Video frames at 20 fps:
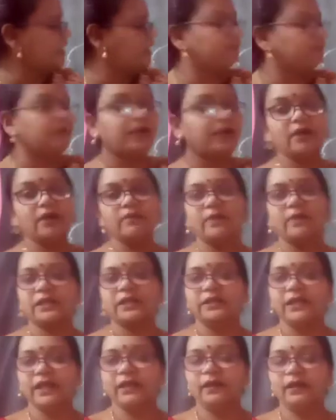and Pranav
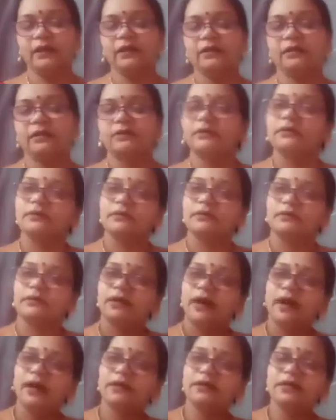are their
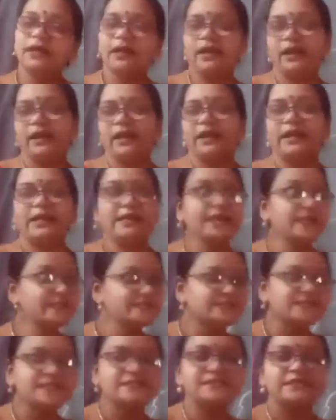uncle and aunt.
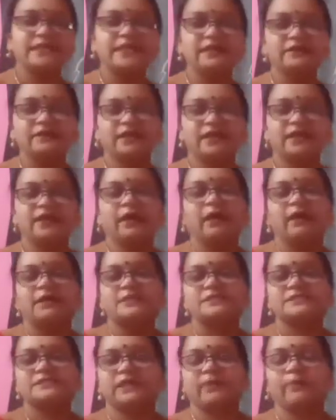Easily seeing the
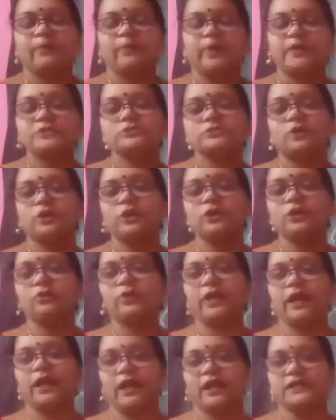stepwise only
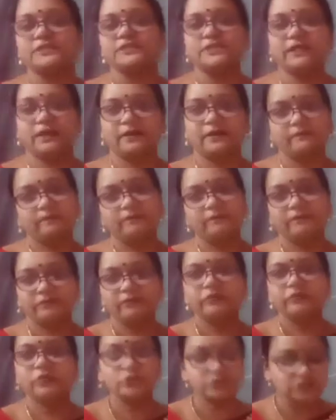you can answer.
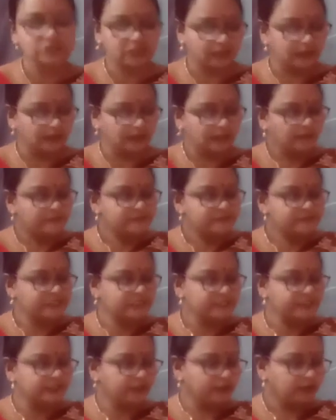No children.
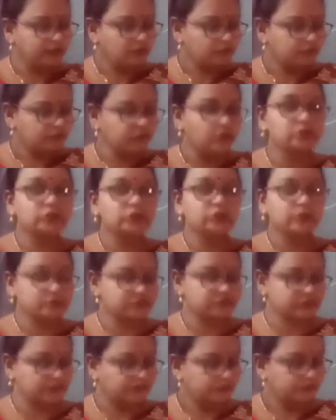See the fourth
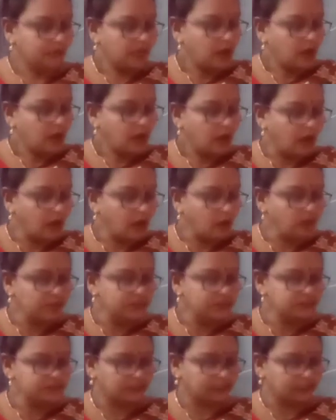question. How
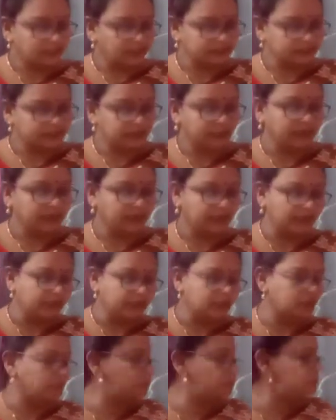is Radha
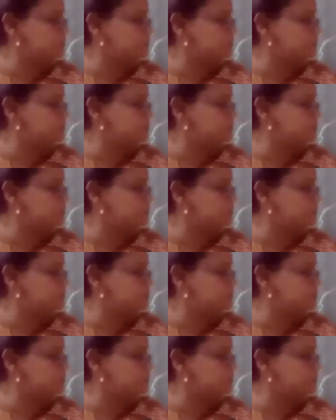related to